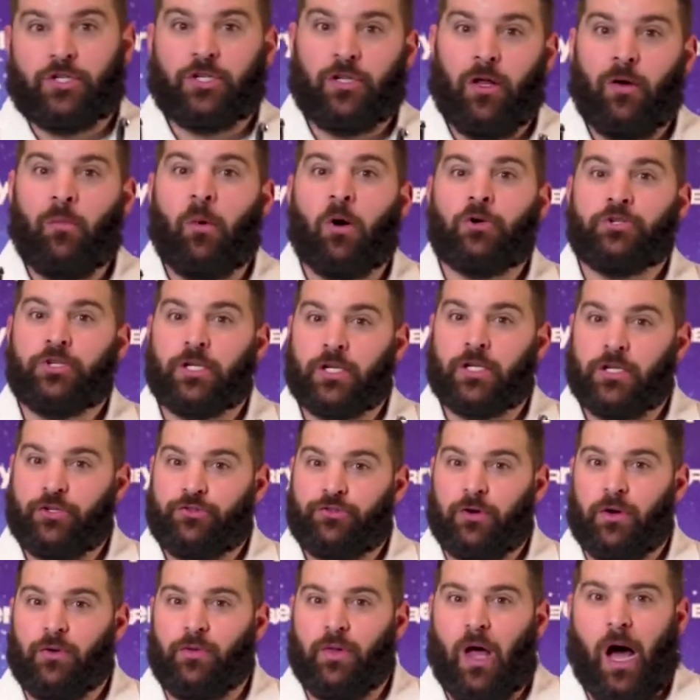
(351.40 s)
our slow motion
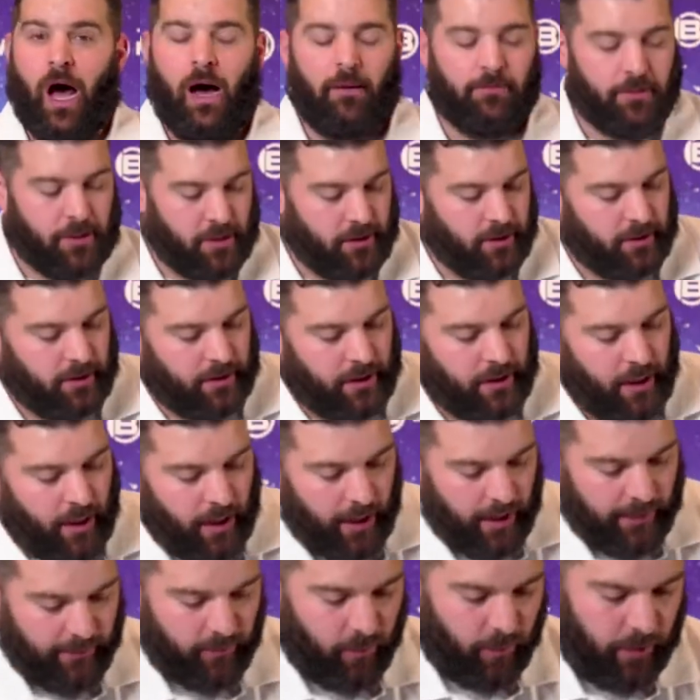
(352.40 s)
control knobs. Now
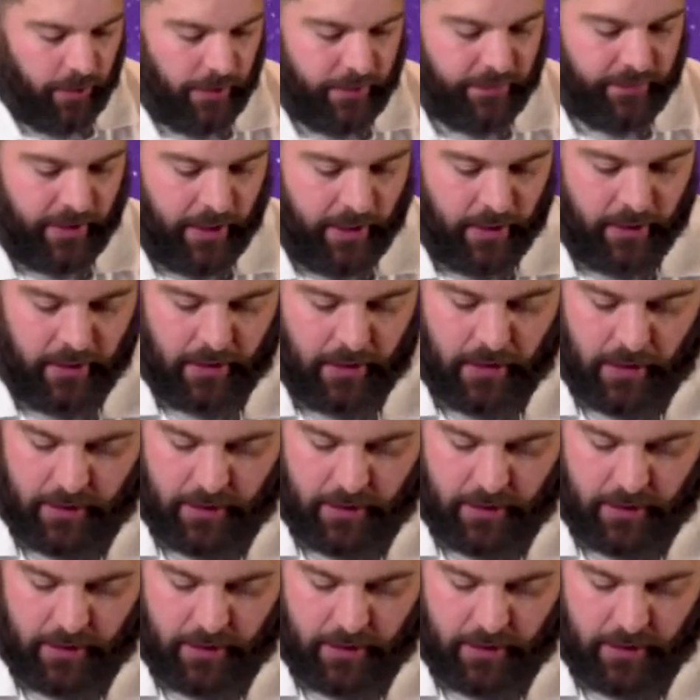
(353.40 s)
I've orientated